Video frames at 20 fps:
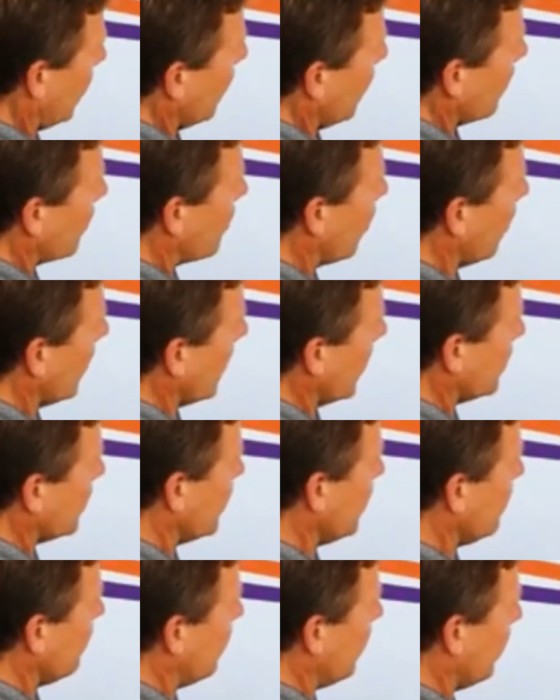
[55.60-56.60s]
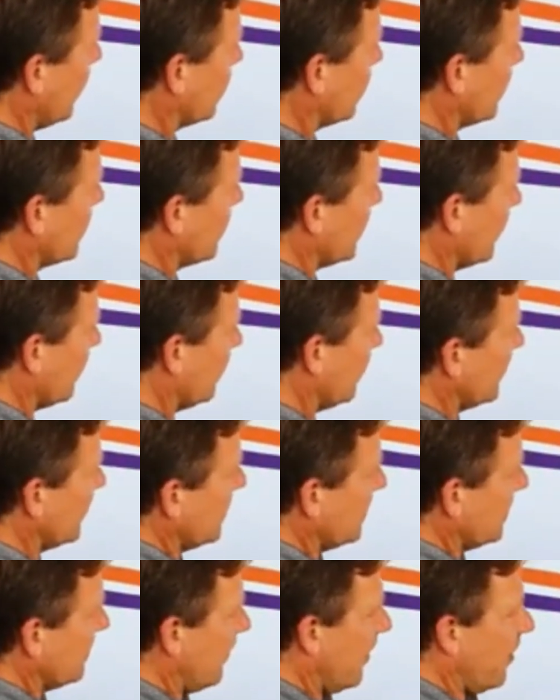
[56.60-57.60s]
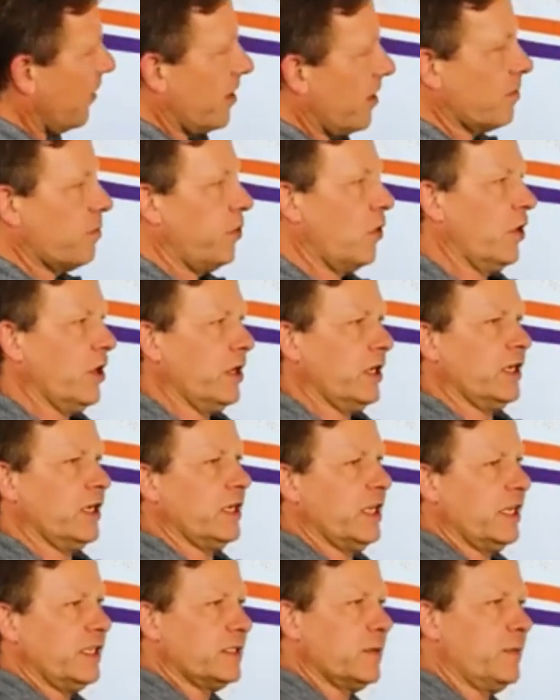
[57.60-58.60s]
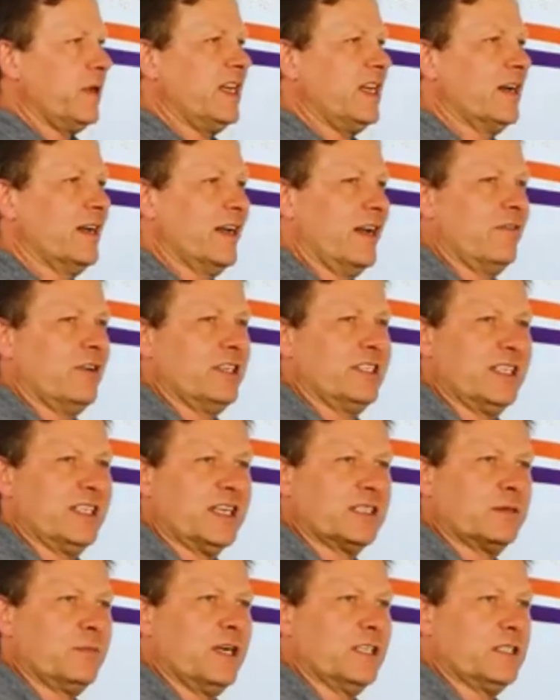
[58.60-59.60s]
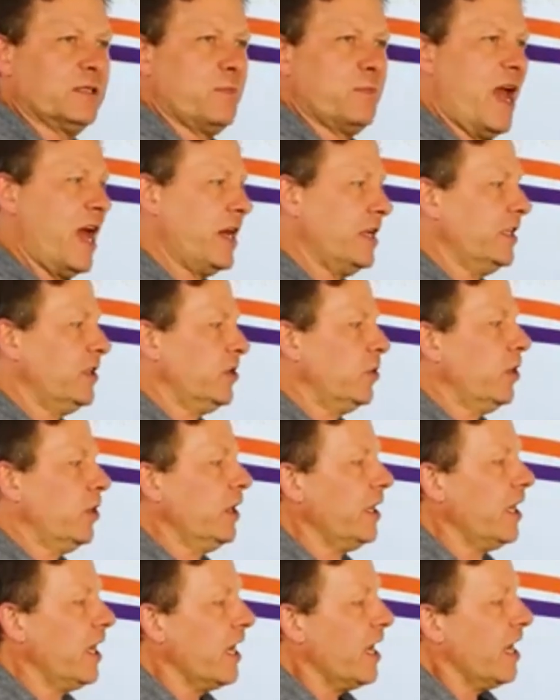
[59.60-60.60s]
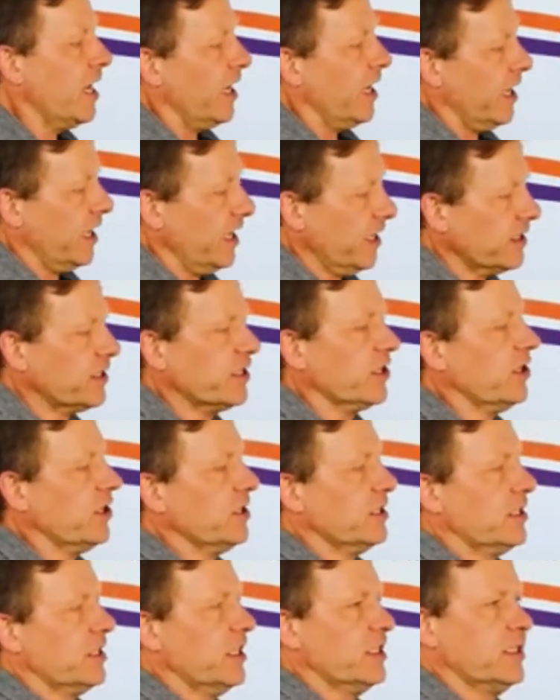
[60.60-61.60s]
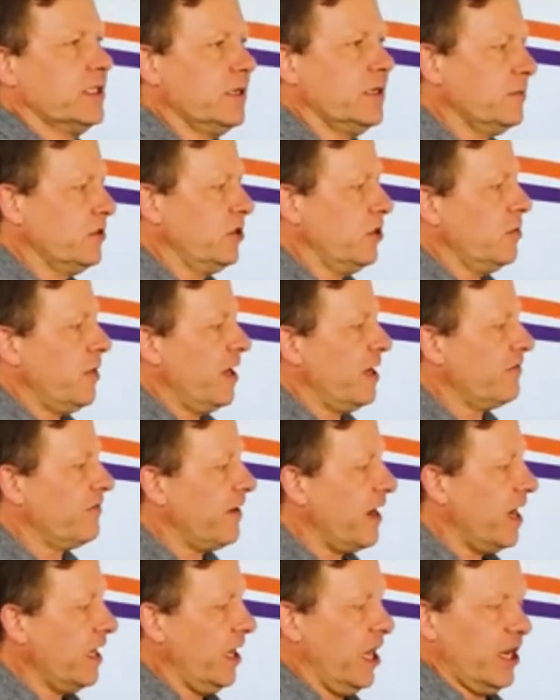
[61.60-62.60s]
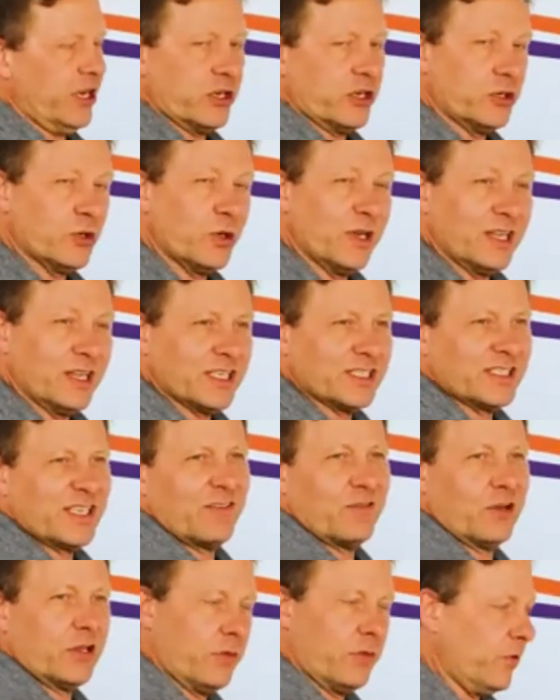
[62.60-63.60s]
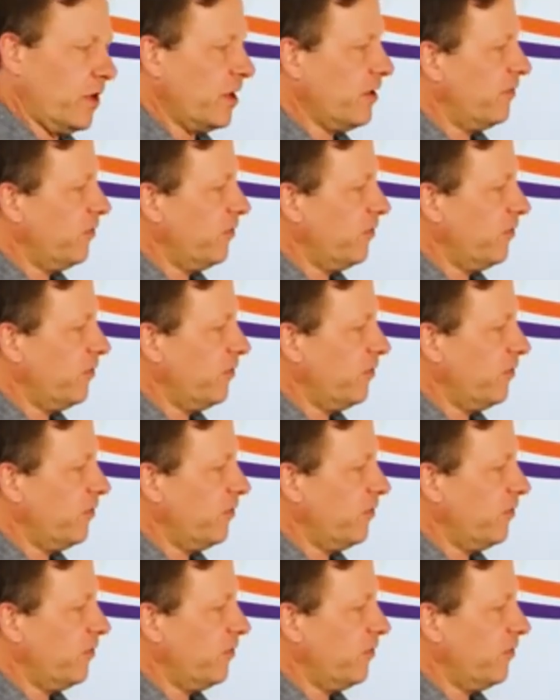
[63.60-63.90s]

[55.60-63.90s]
oil coalescing filter service is very important. It needs to be done every 6 months mandatory, and in certain systems you may find that you're doing this every 3 to